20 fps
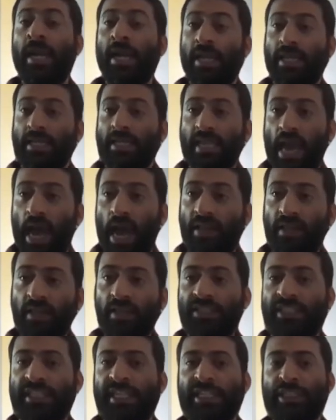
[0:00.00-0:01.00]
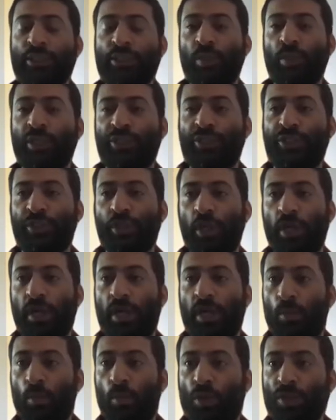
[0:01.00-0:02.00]
The other change which
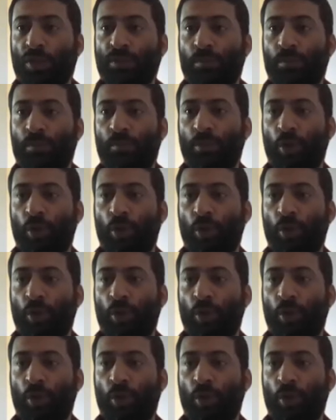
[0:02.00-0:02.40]
was